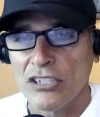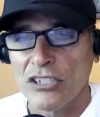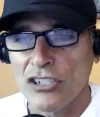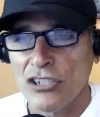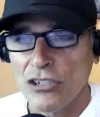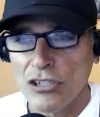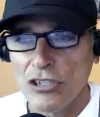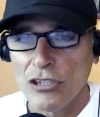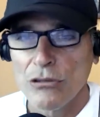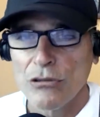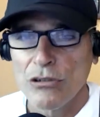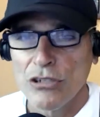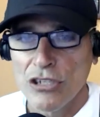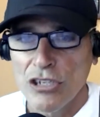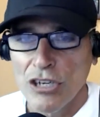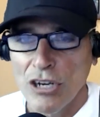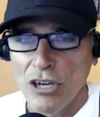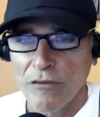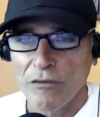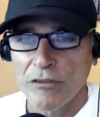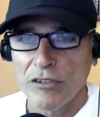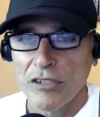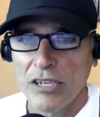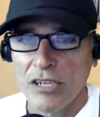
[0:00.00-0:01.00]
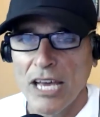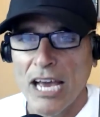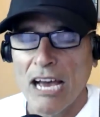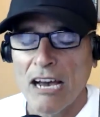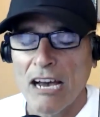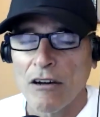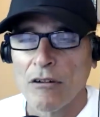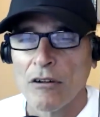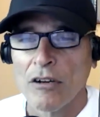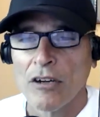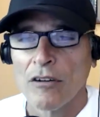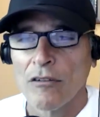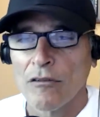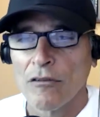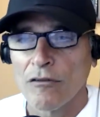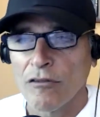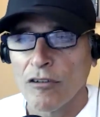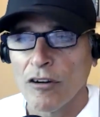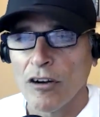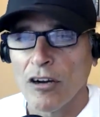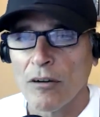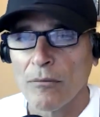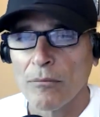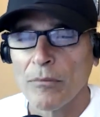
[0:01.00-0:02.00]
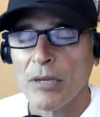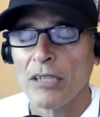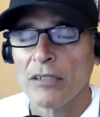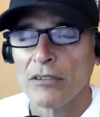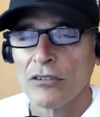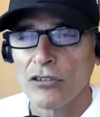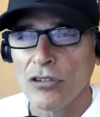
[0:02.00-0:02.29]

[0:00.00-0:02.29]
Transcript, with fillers: you shift now from